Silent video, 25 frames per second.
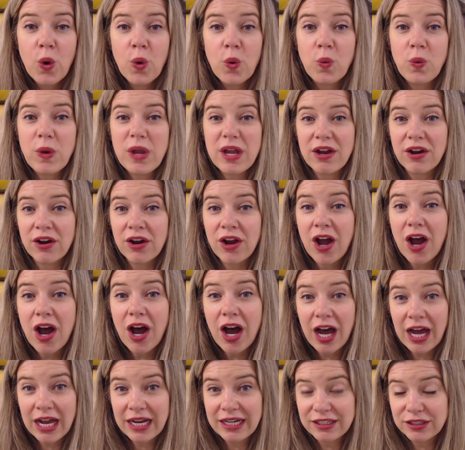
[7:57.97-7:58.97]
we are
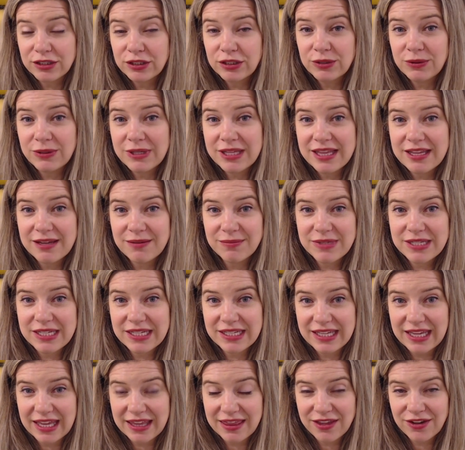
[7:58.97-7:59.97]
hot gluing them
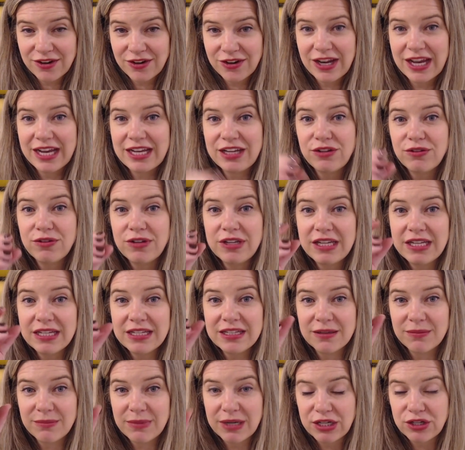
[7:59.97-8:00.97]
together, and you need
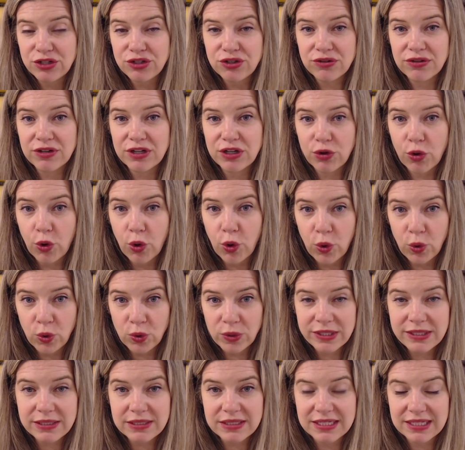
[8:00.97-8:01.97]
to make sure and
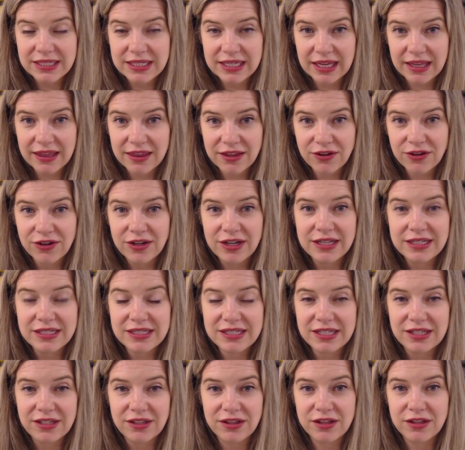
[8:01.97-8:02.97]
hold it together
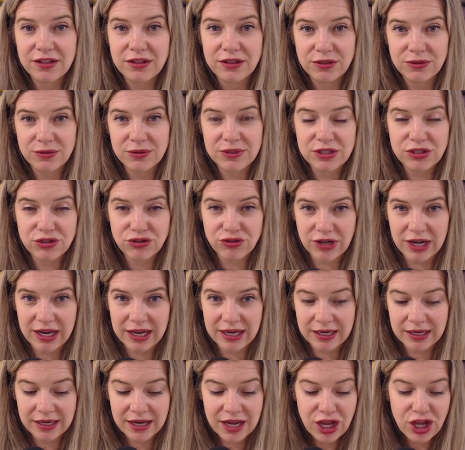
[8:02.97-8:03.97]
until the glue is
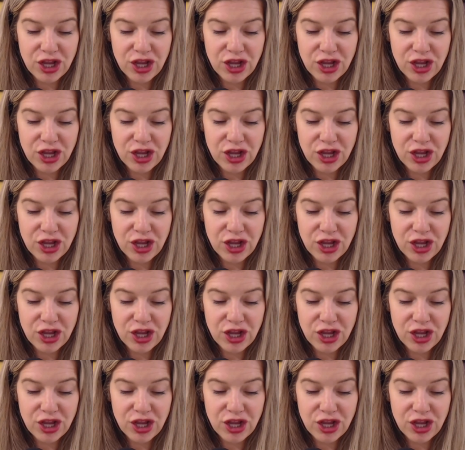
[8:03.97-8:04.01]
dried.